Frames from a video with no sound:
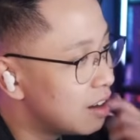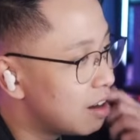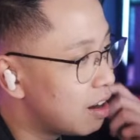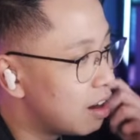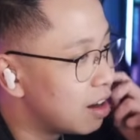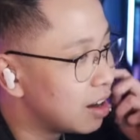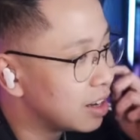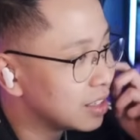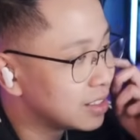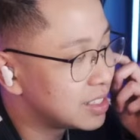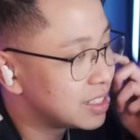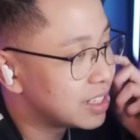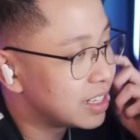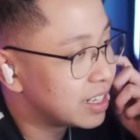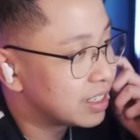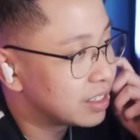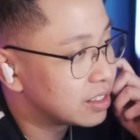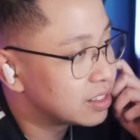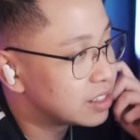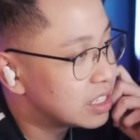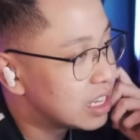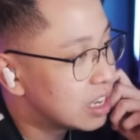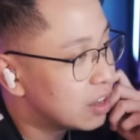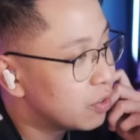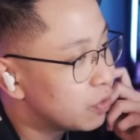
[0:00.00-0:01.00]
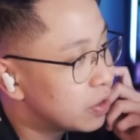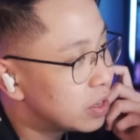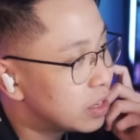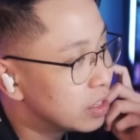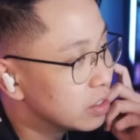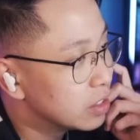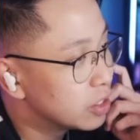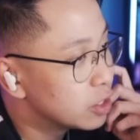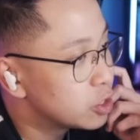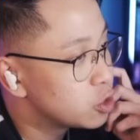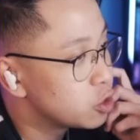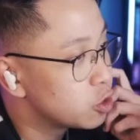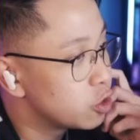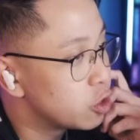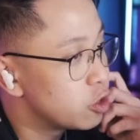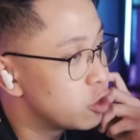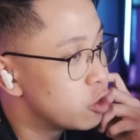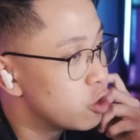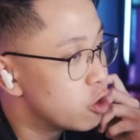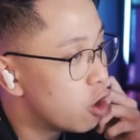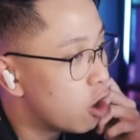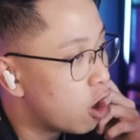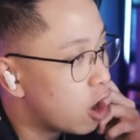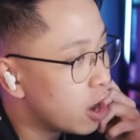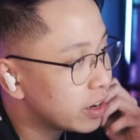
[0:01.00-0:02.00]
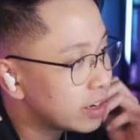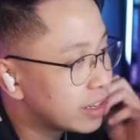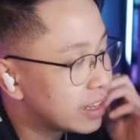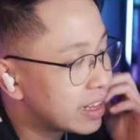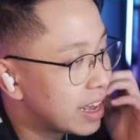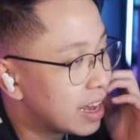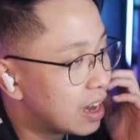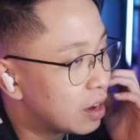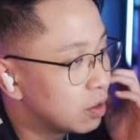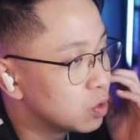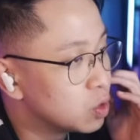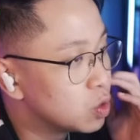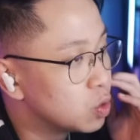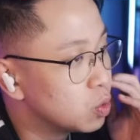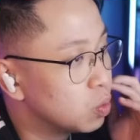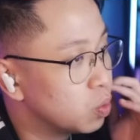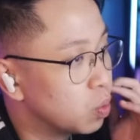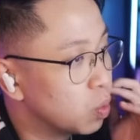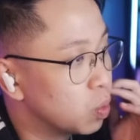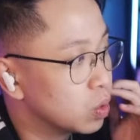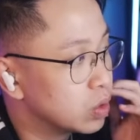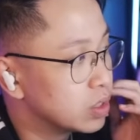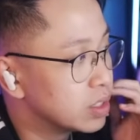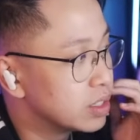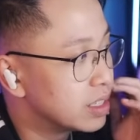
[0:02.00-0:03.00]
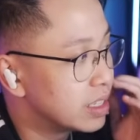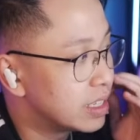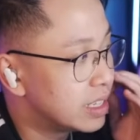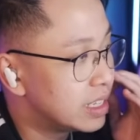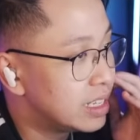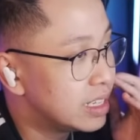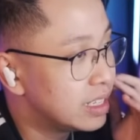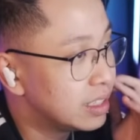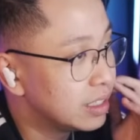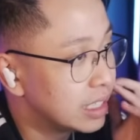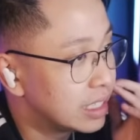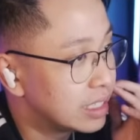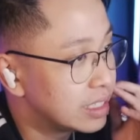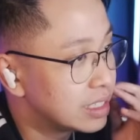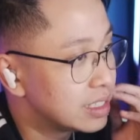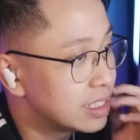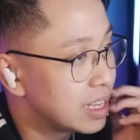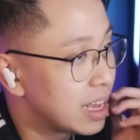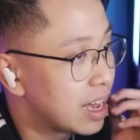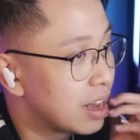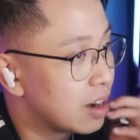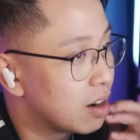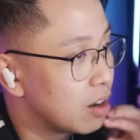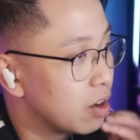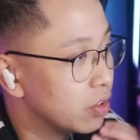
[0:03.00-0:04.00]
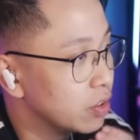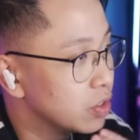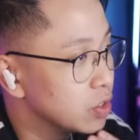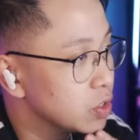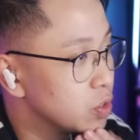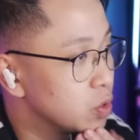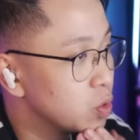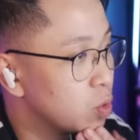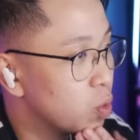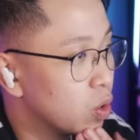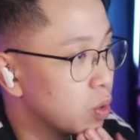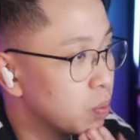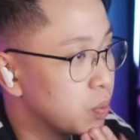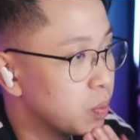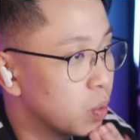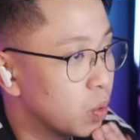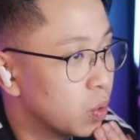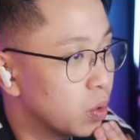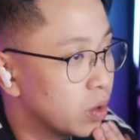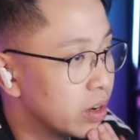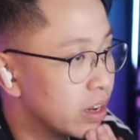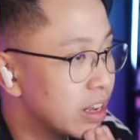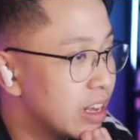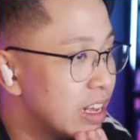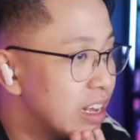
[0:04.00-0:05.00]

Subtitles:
Hot take, self-healing should not count towards the healing stat on the scoreboard.